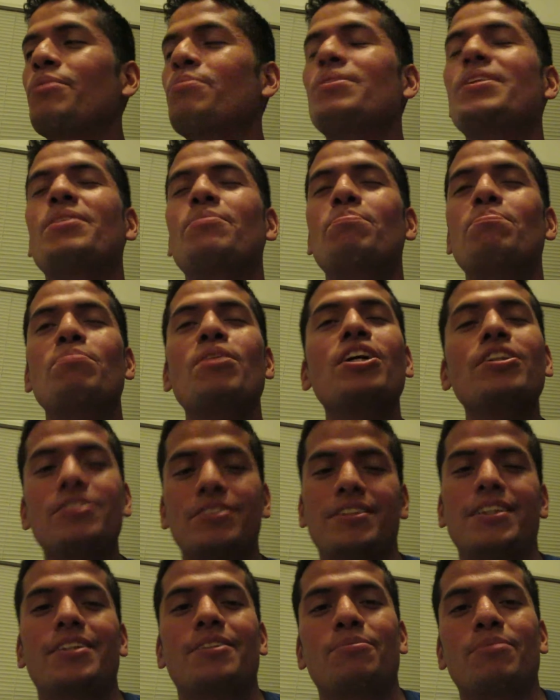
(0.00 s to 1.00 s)
have been the
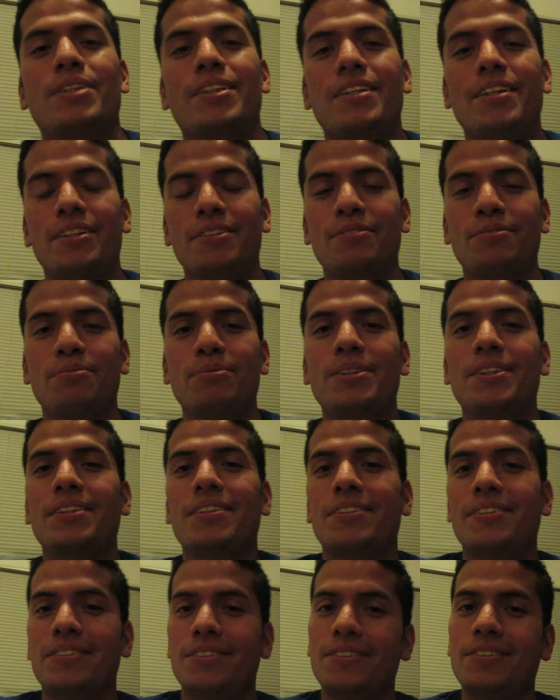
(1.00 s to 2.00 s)
best night of my life, but
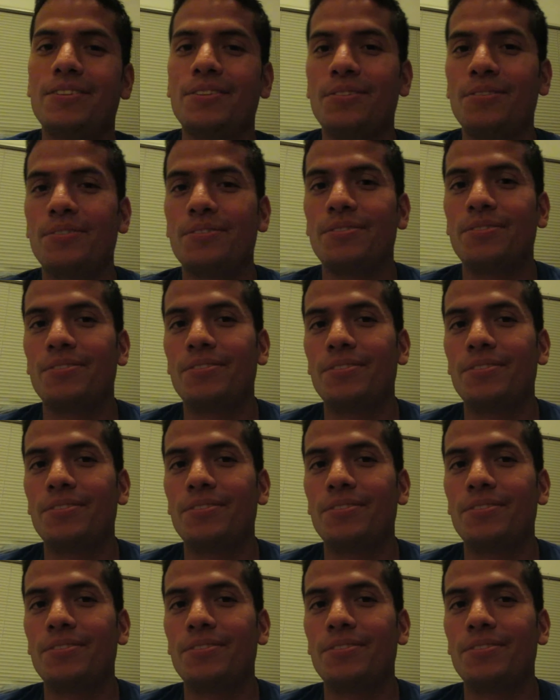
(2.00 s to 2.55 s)
you know,